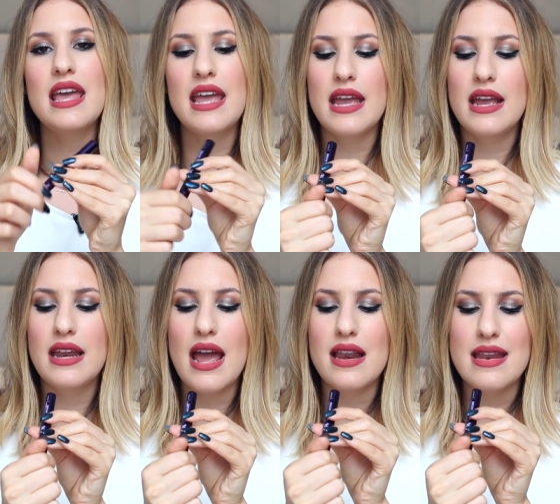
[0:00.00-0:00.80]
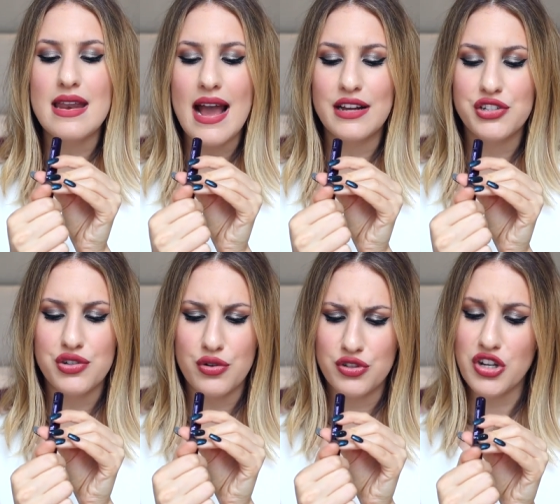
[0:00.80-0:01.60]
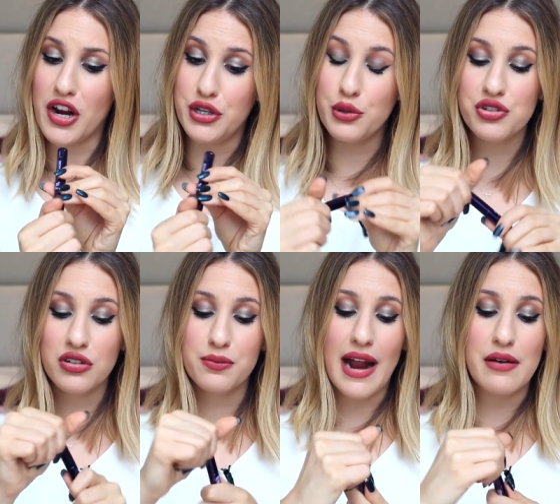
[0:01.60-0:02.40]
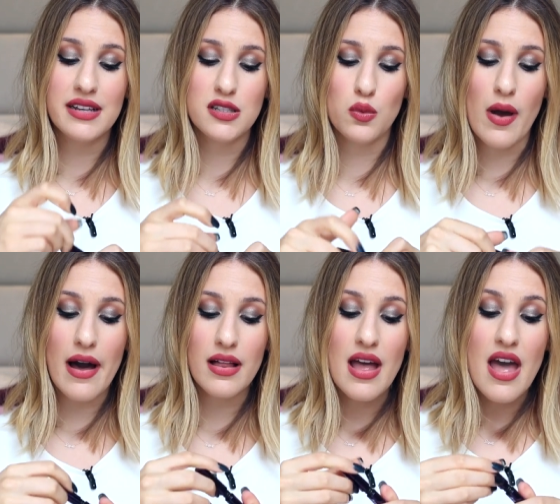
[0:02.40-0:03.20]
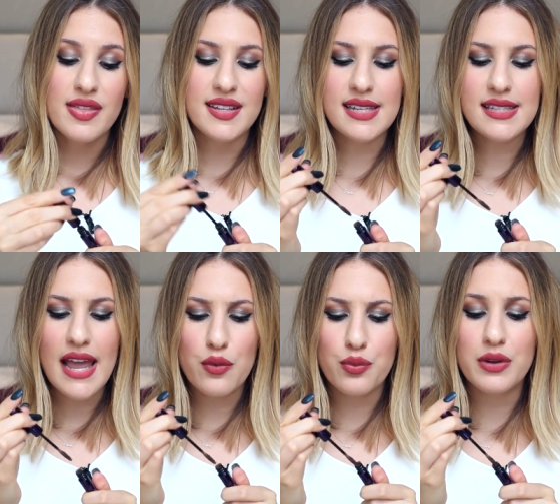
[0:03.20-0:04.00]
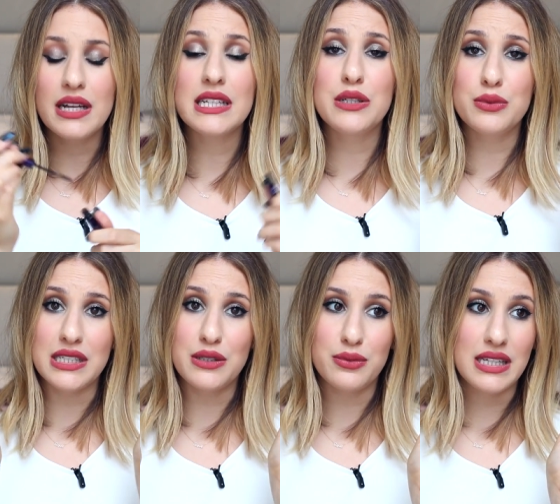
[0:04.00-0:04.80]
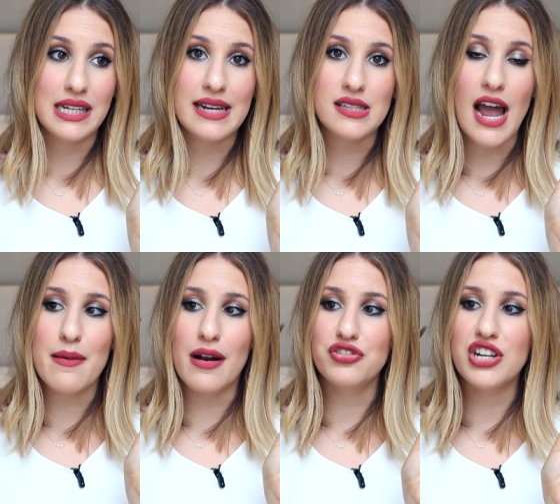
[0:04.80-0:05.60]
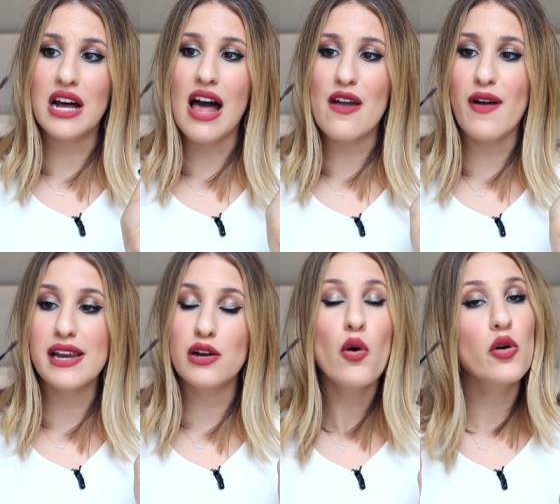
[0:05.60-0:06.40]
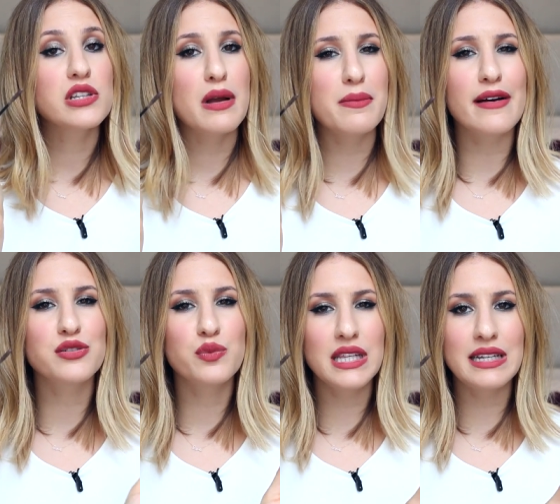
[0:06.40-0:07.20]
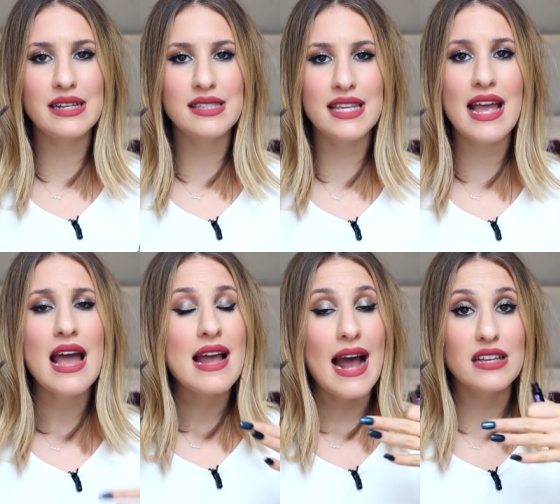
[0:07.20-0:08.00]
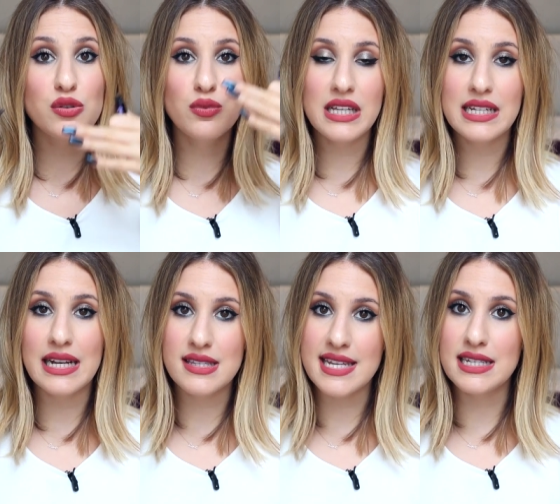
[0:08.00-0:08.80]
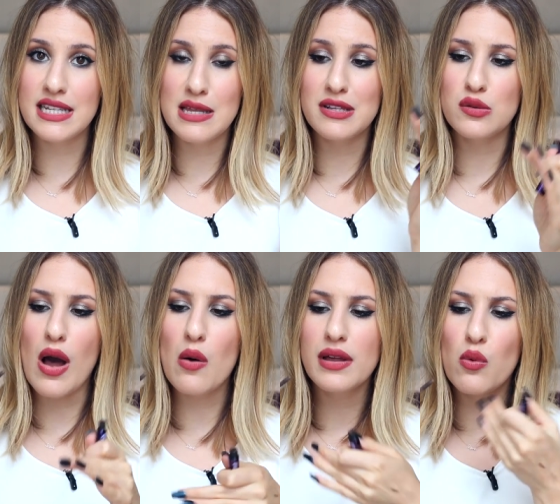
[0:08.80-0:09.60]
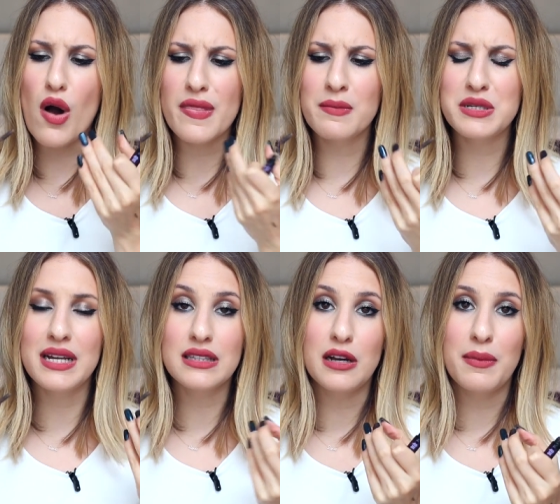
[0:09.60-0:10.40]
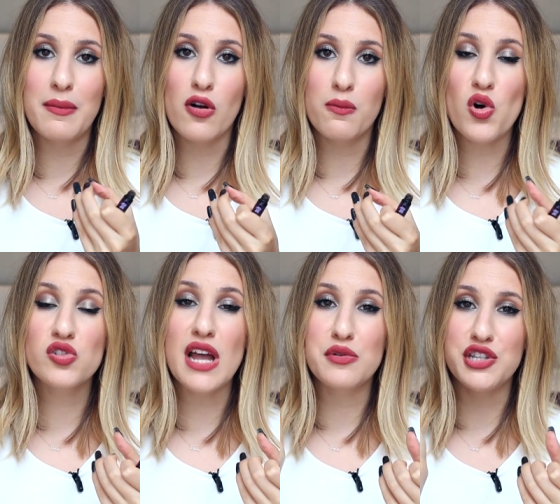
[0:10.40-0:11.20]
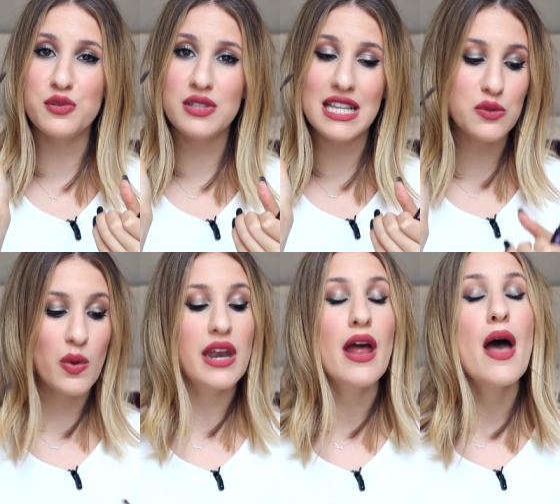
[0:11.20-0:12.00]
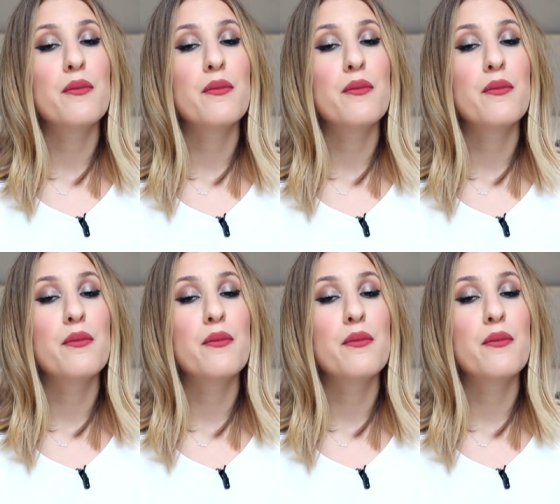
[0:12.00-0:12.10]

in natural, sorry, neutral brown as well. This is a really, really, really nice eyebrow gel. I find it holds my brows really nicely, adds a really nice tint to them as well. When I want them to be a little bit more bold, I will use this one,